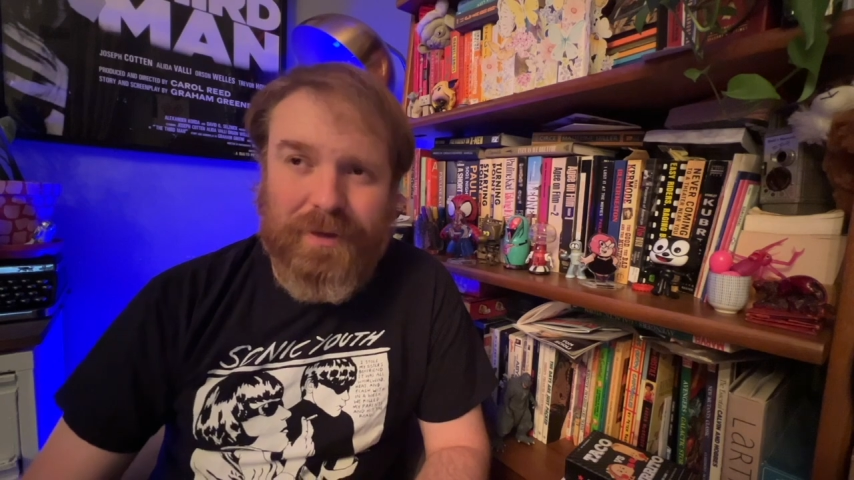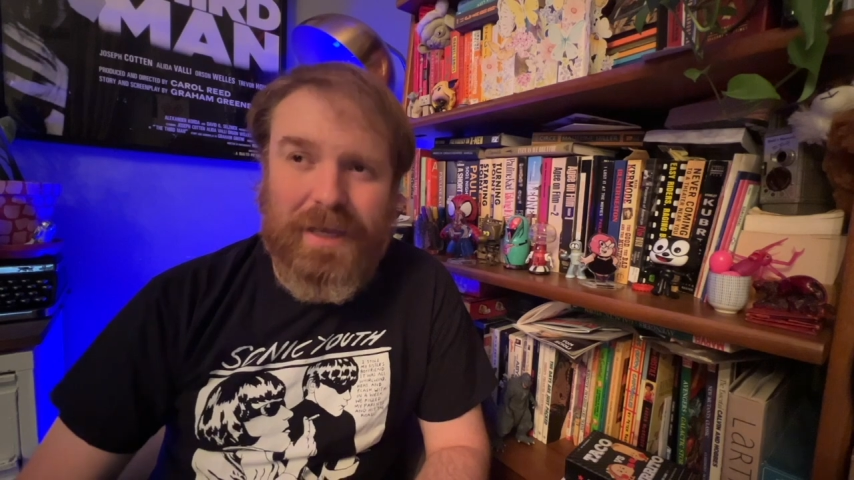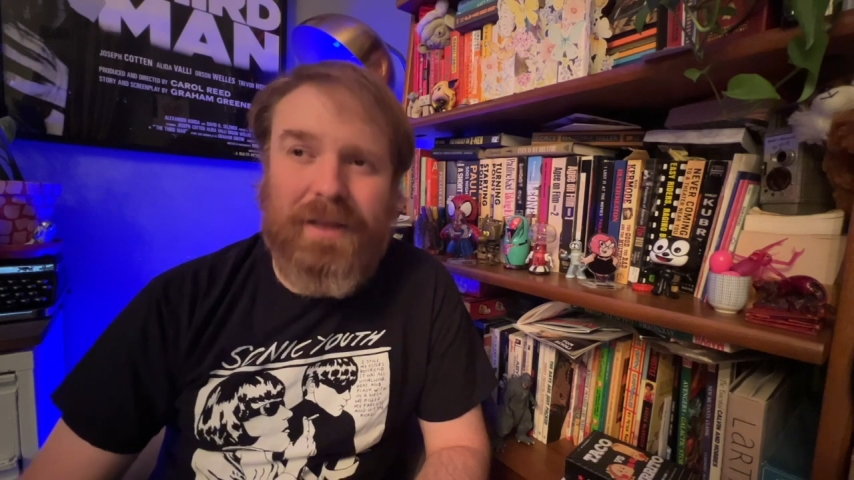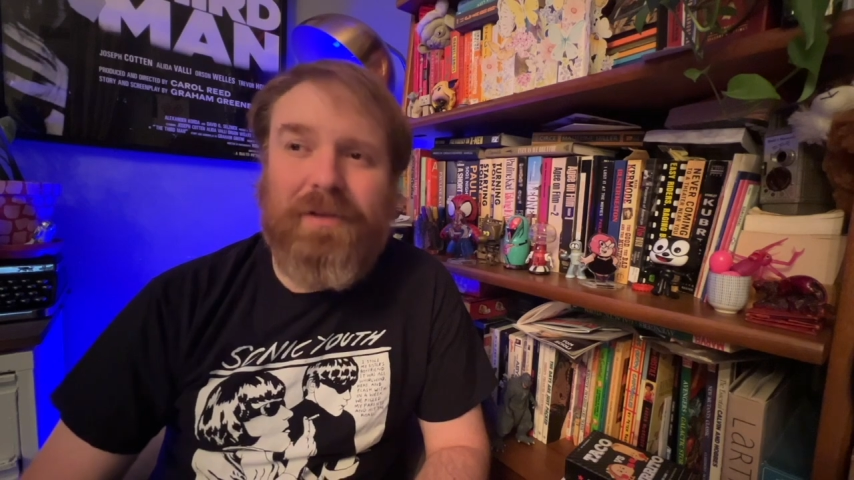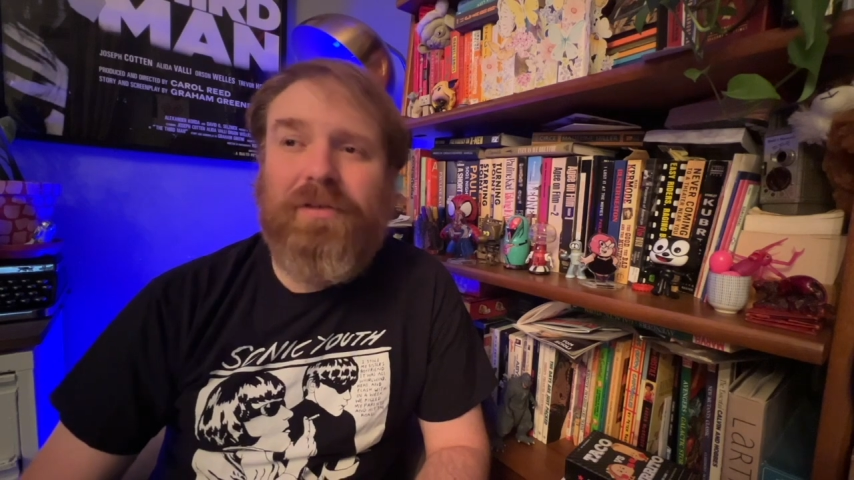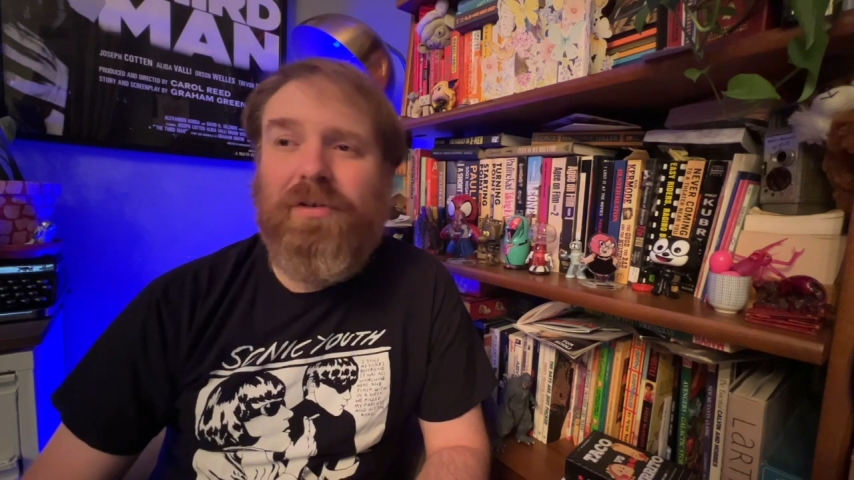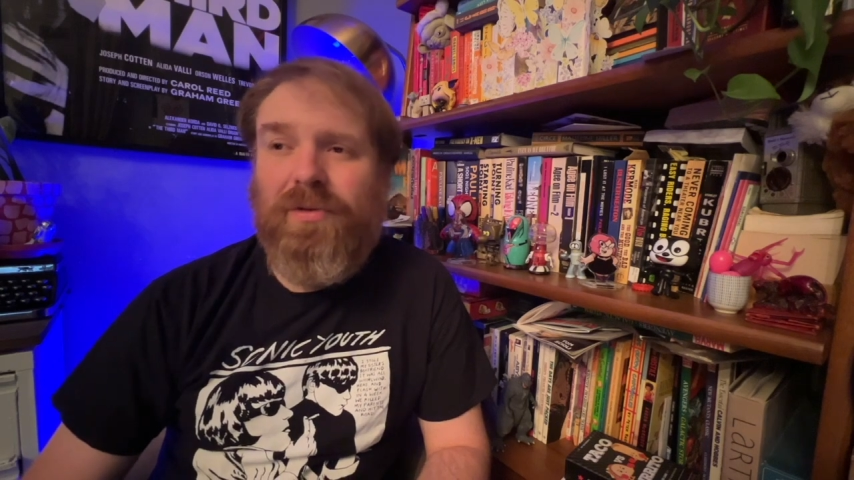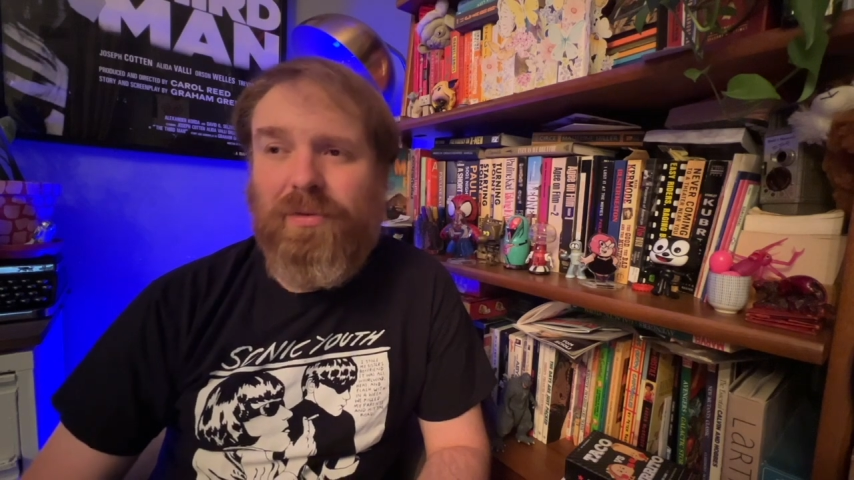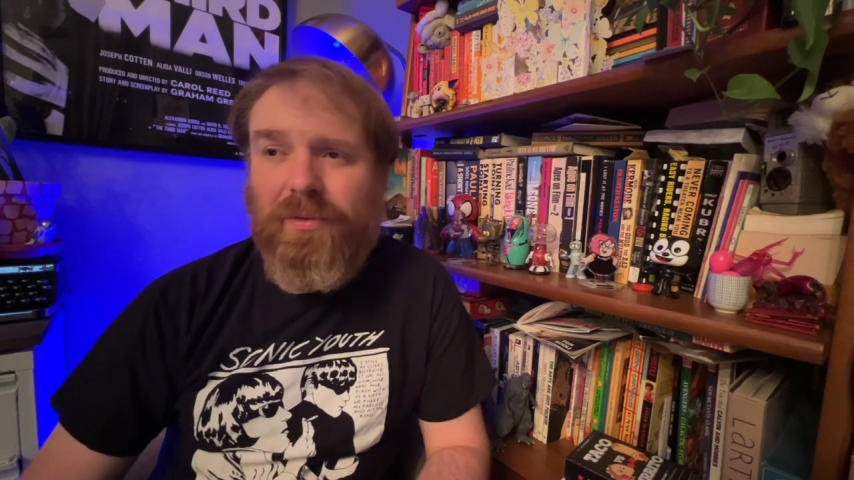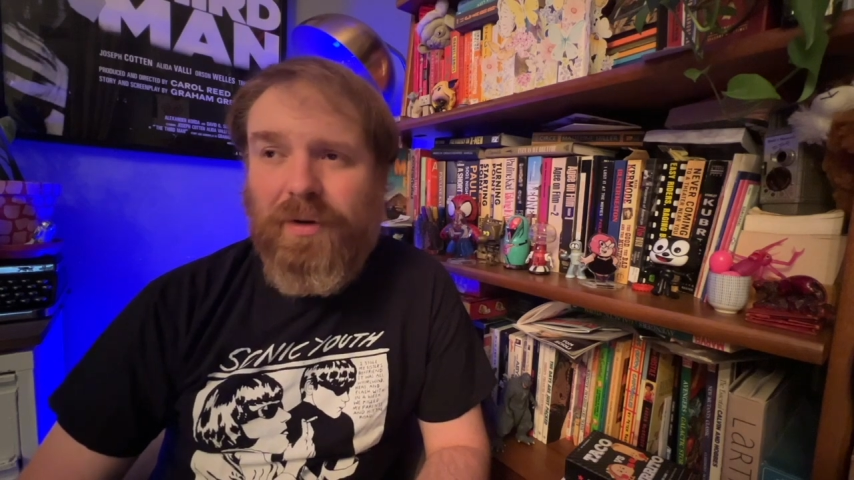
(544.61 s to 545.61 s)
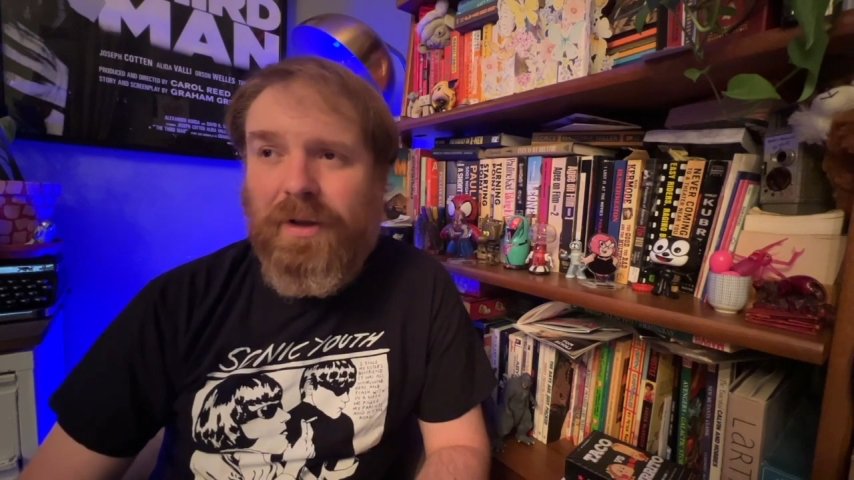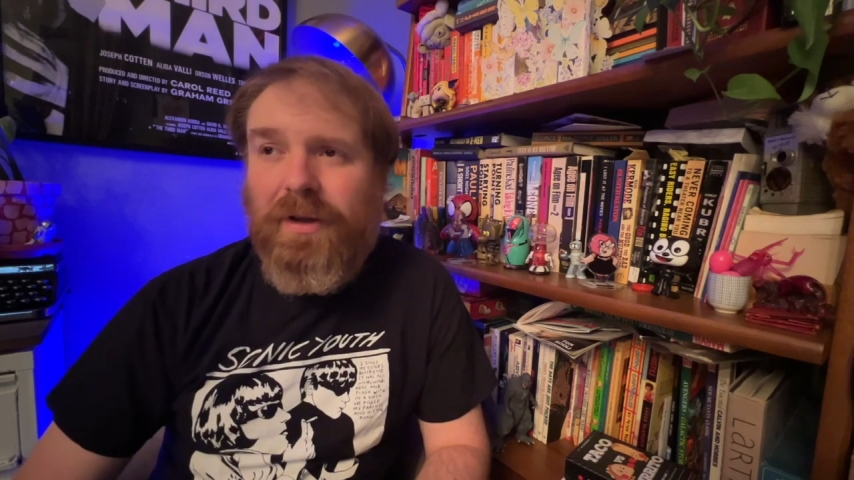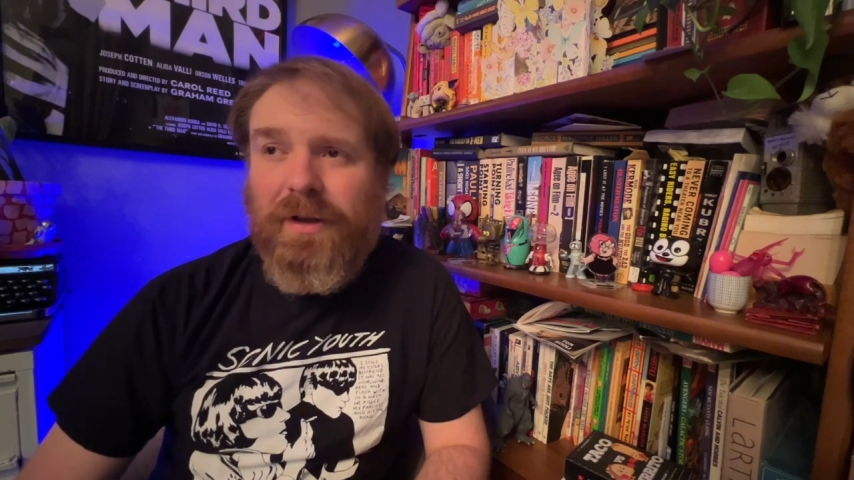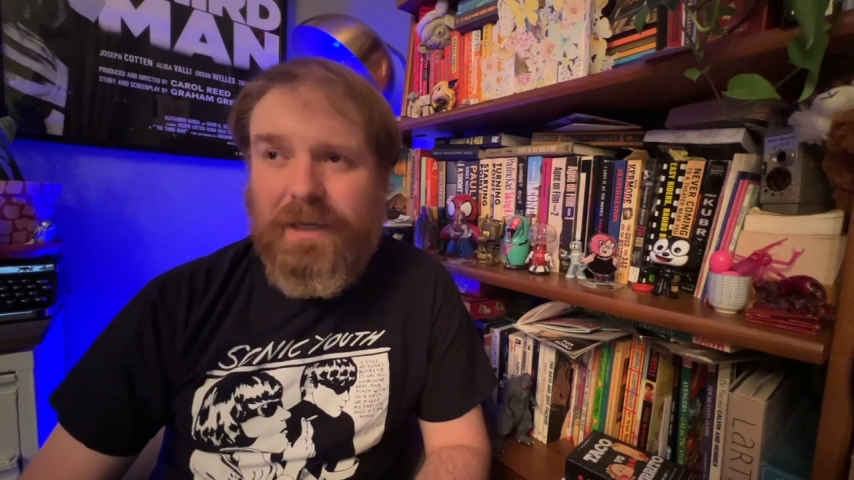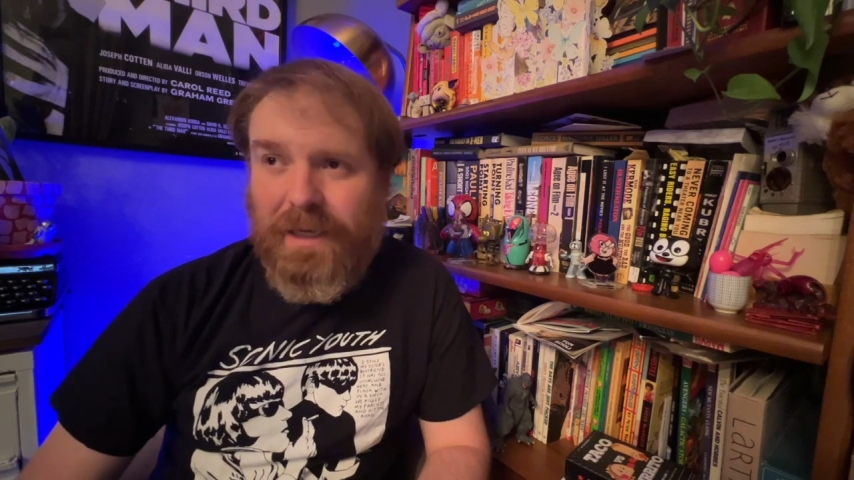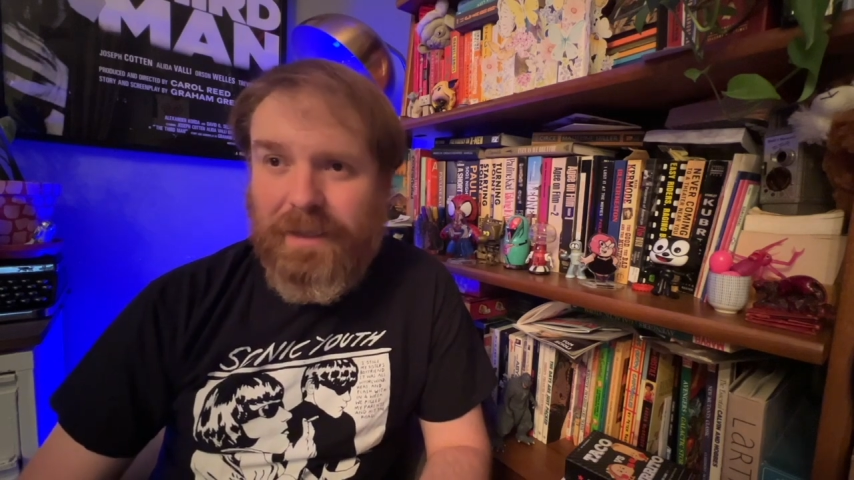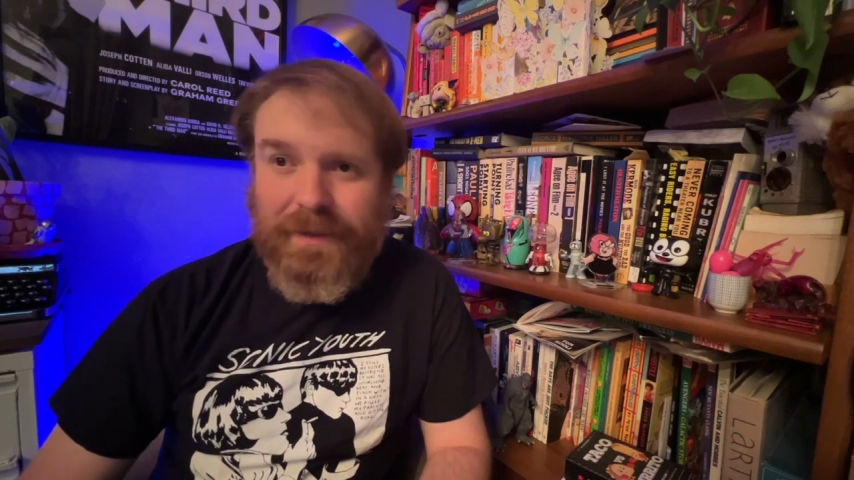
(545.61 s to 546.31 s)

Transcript: kids who can